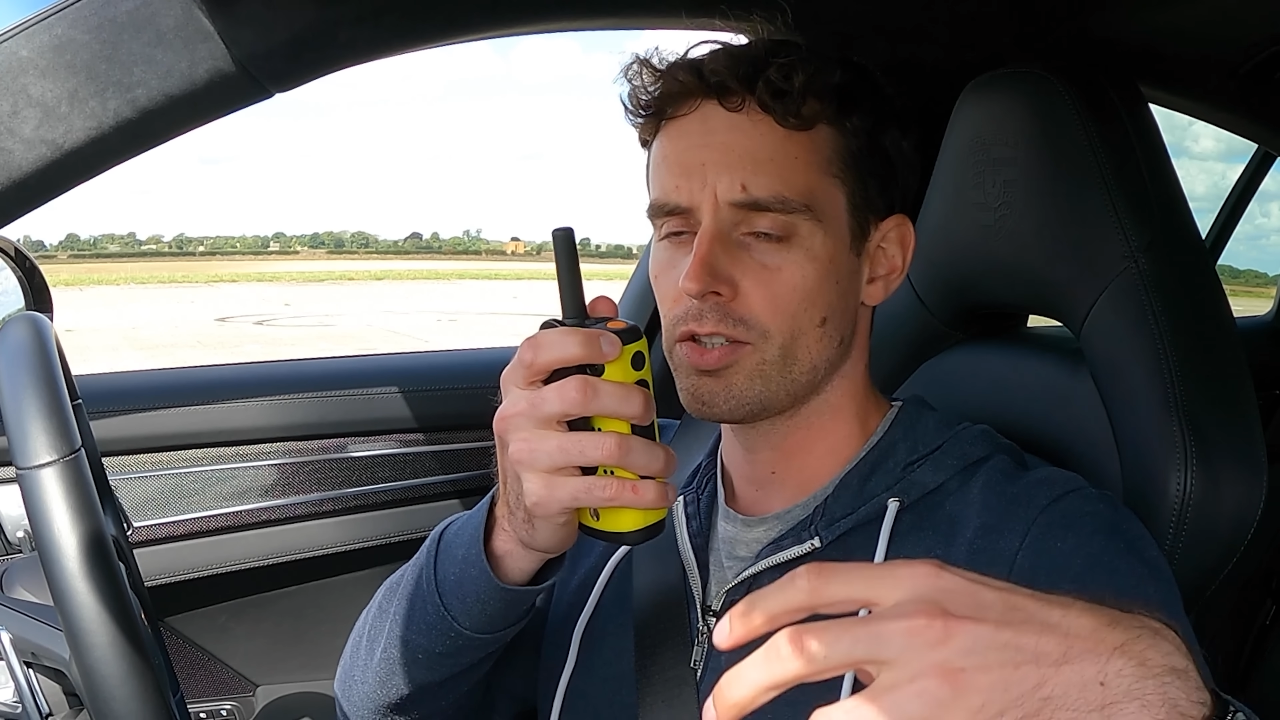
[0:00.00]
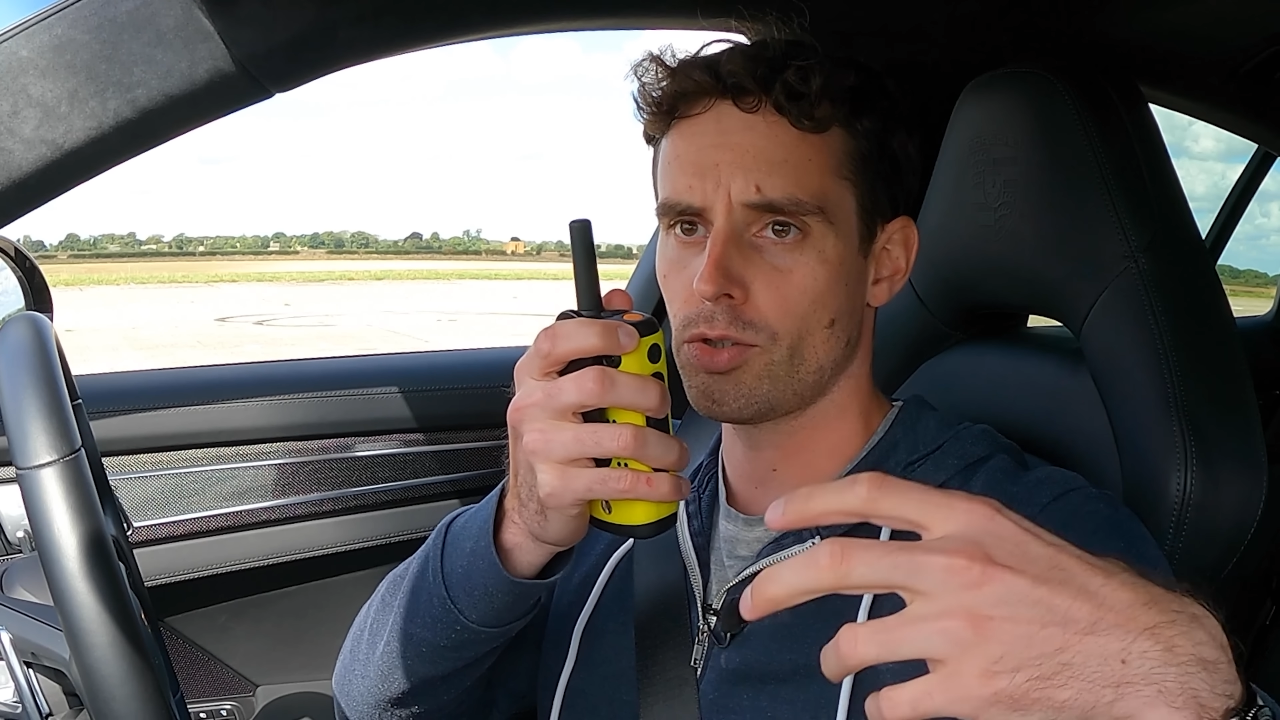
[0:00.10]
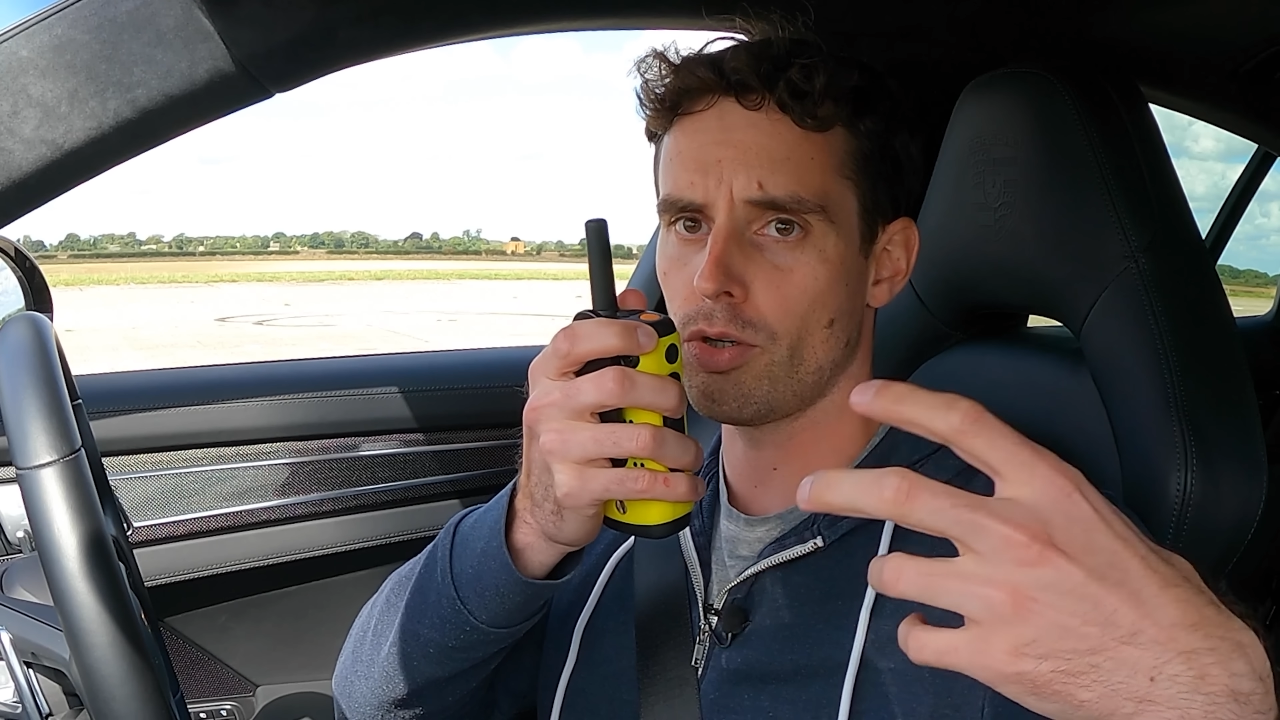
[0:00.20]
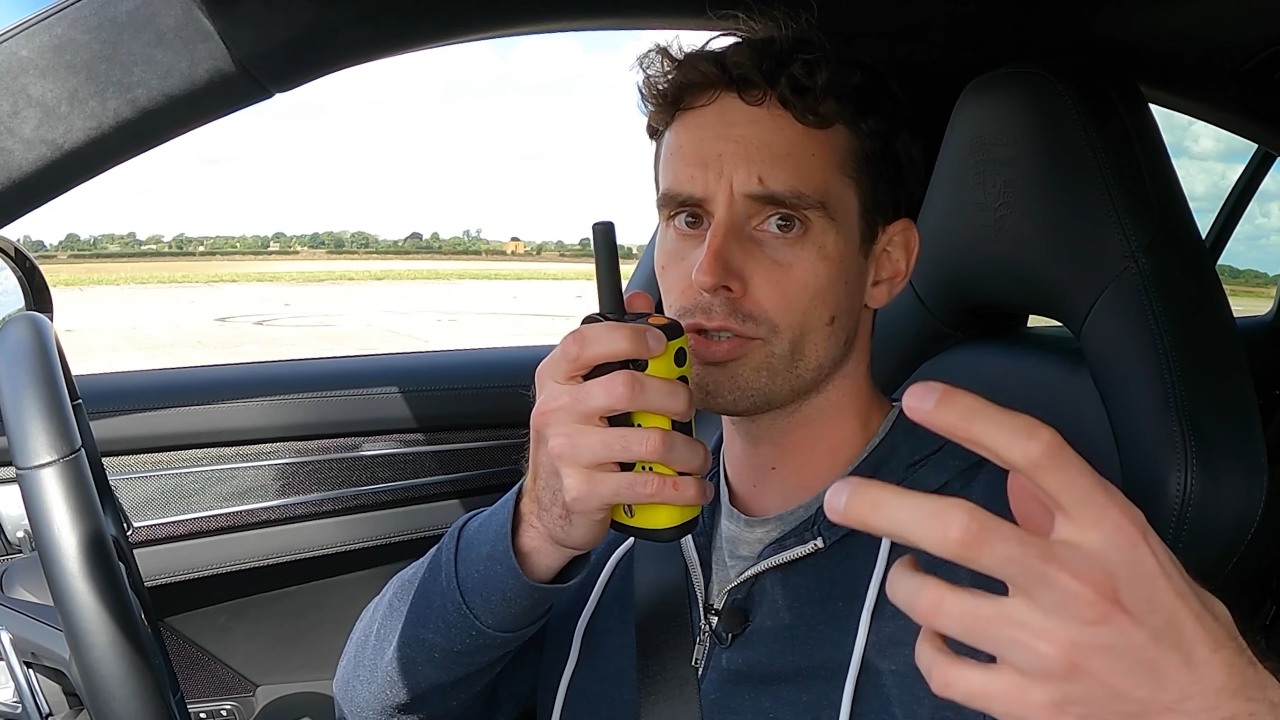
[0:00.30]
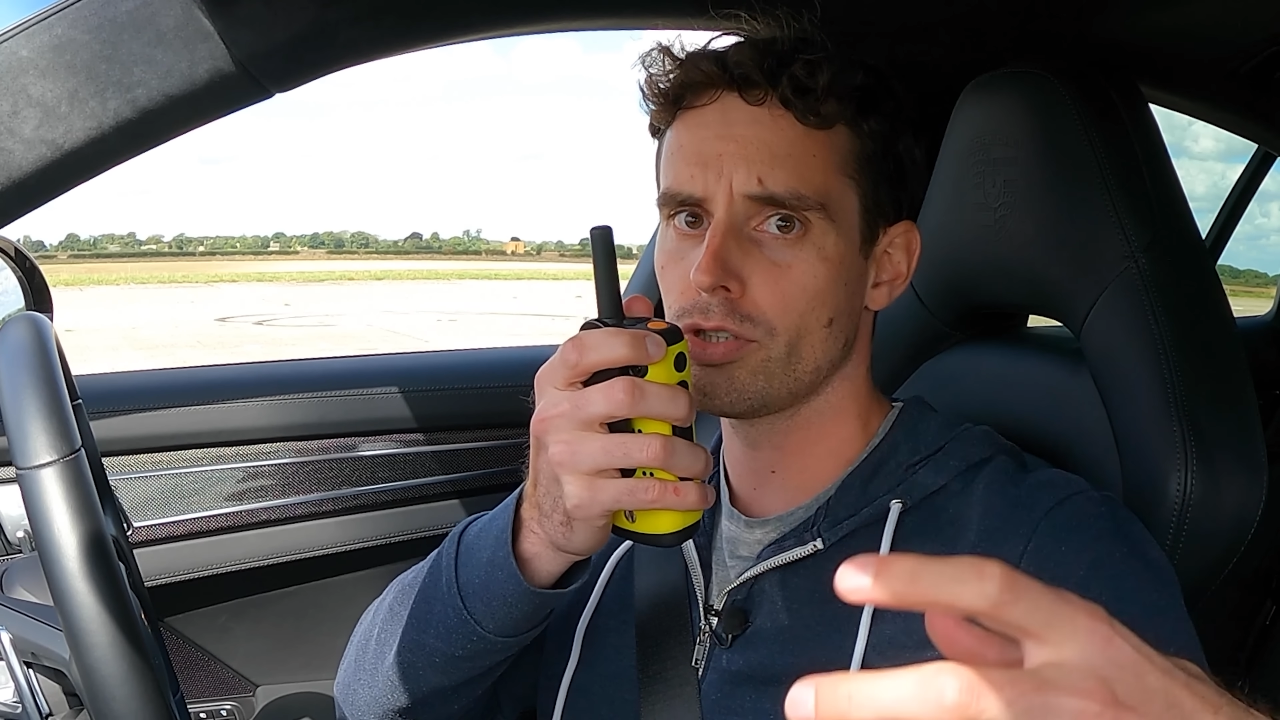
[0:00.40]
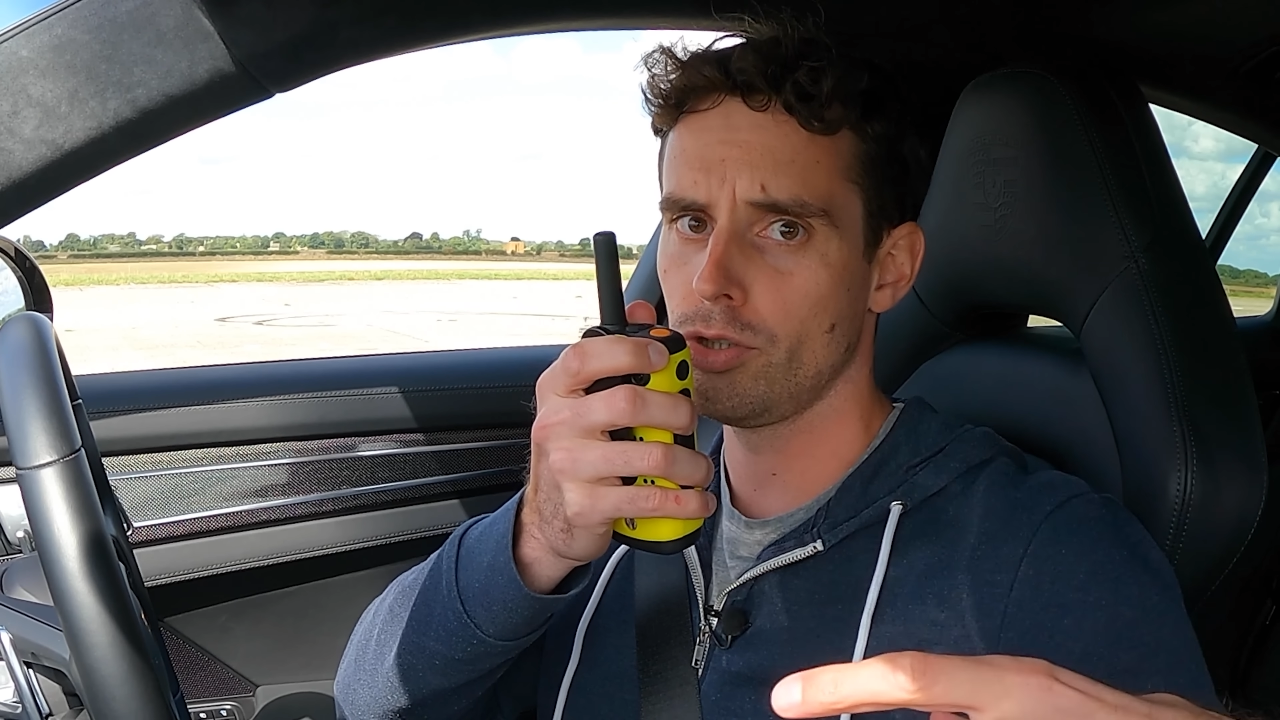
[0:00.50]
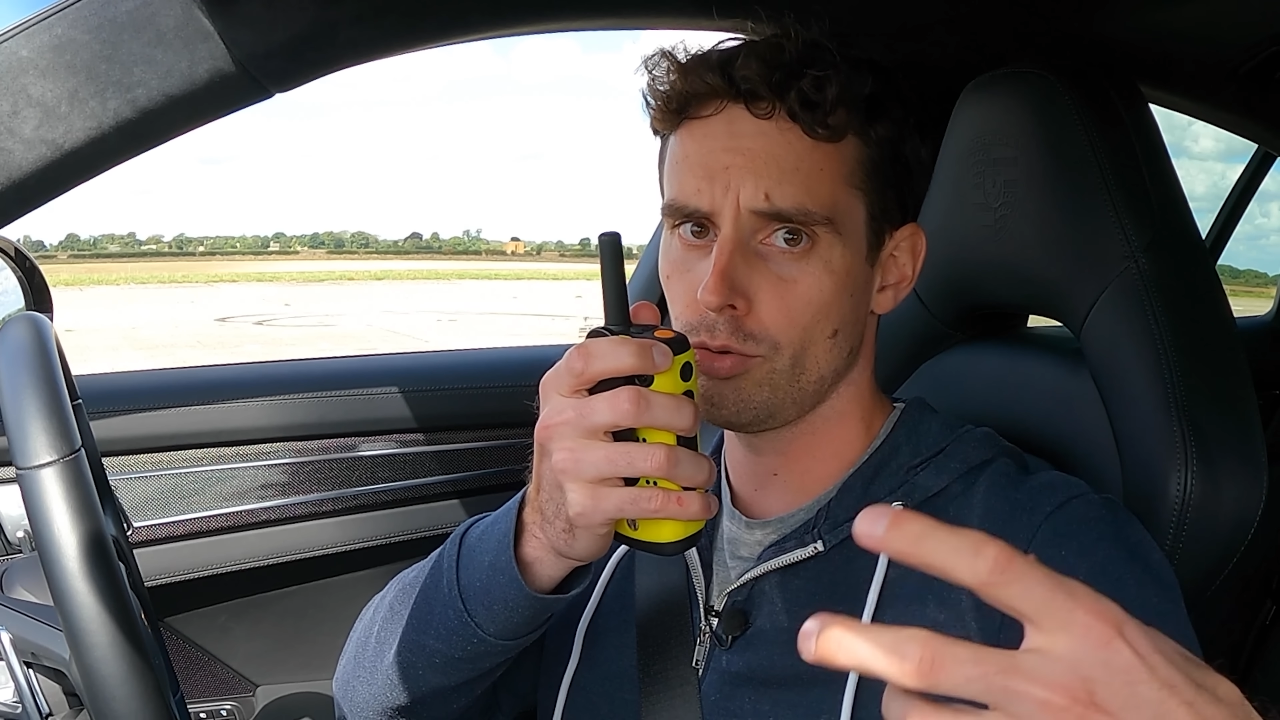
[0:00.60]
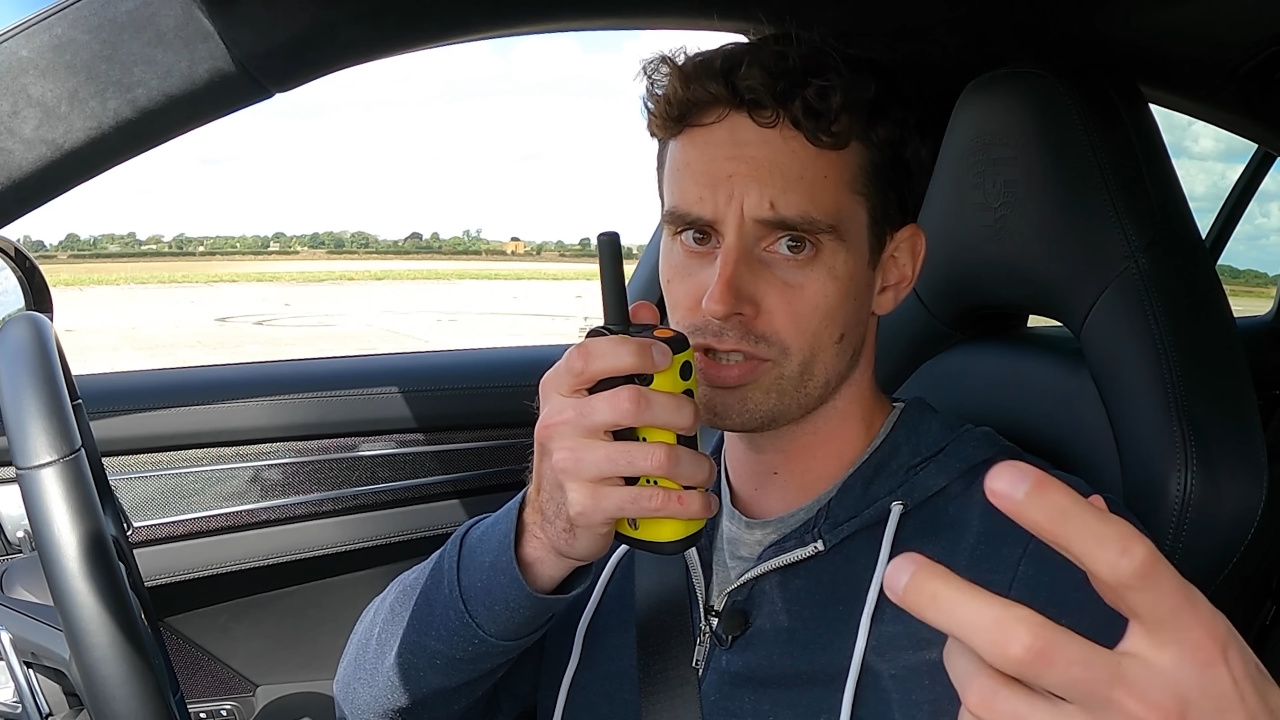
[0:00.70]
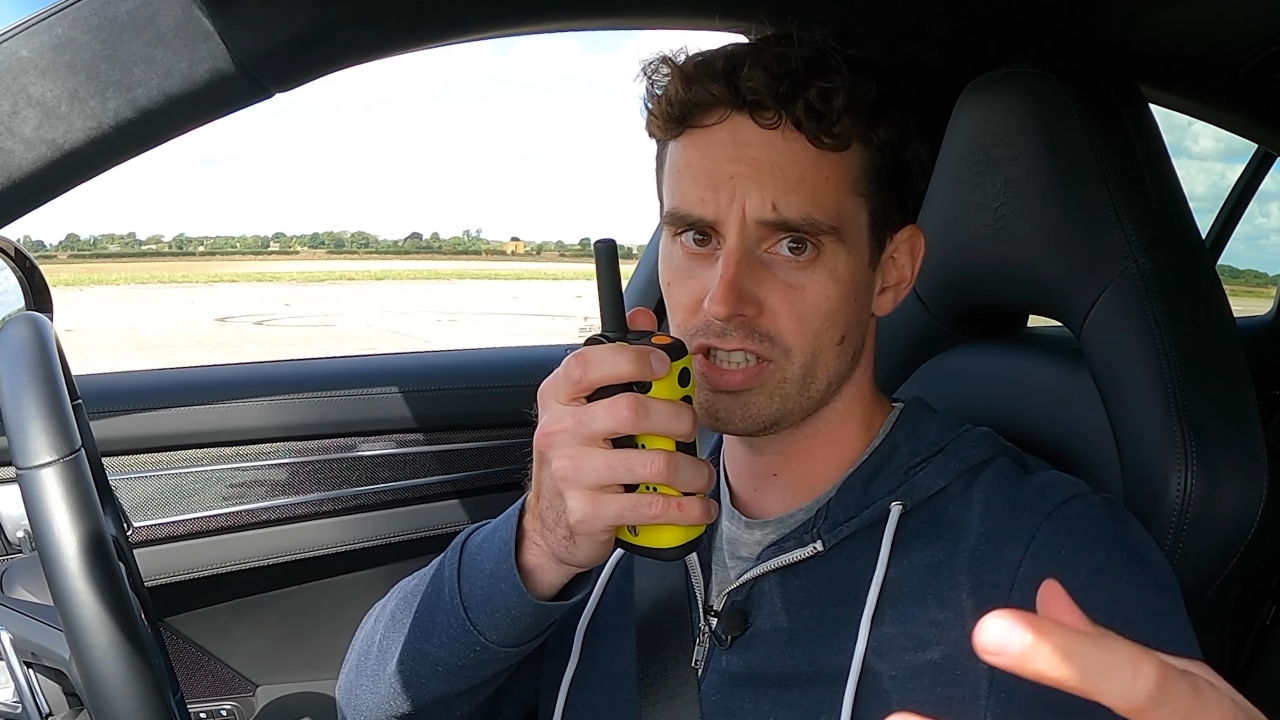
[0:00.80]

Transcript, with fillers: don't use